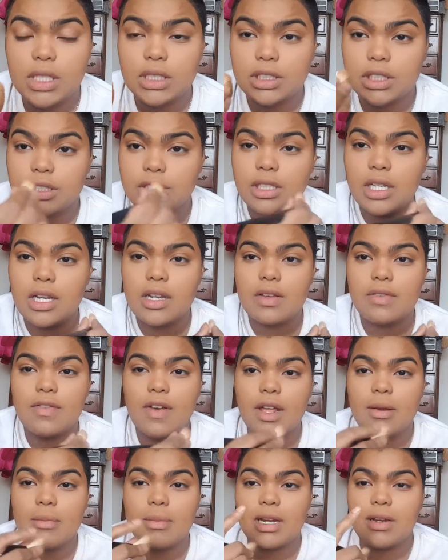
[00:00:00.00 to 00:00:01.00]
Just to
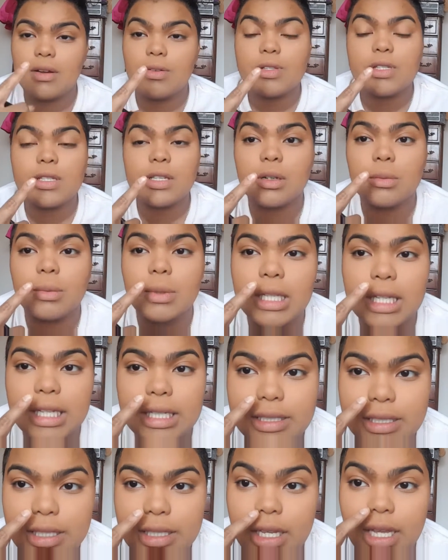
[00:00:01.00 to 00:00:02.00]
define my nose a little bit. Like,
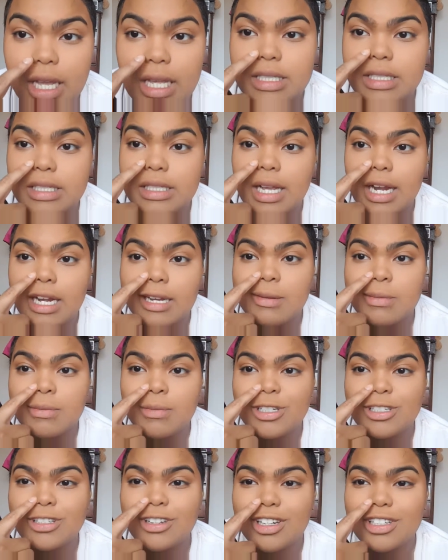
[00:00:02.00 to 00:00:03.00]
see, it has a tiny bit more
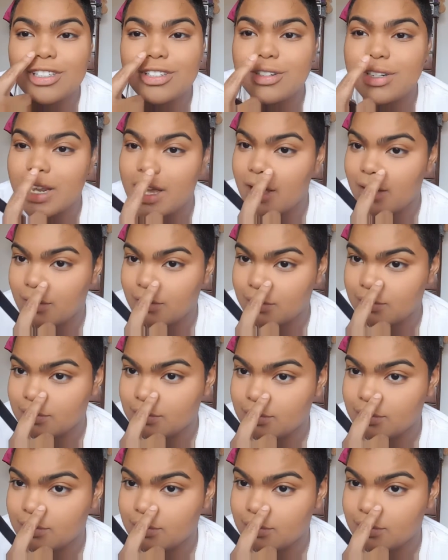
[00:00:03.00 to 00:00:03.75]
structure now.